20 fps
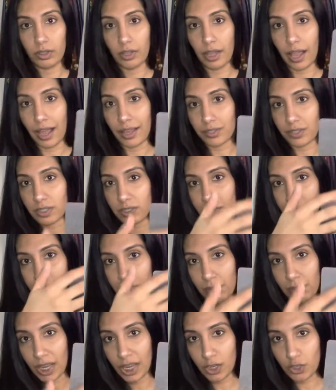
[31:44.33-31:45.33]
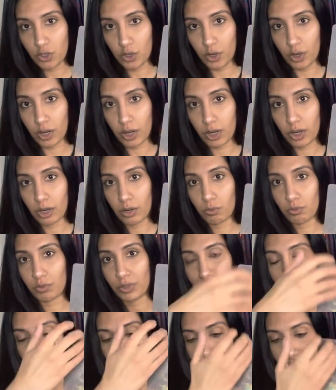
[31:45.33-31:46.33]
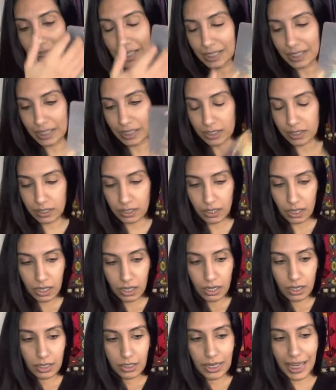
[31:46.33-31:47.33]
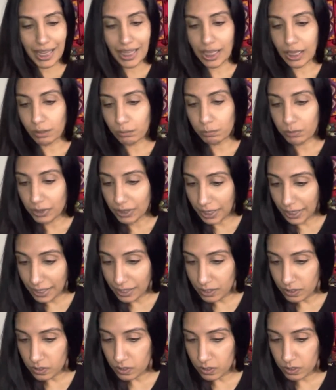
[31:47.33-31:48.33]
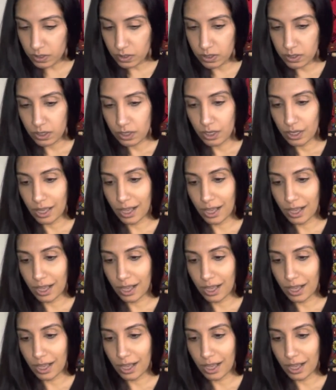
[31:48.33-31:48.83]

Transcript: as this major release is taking place,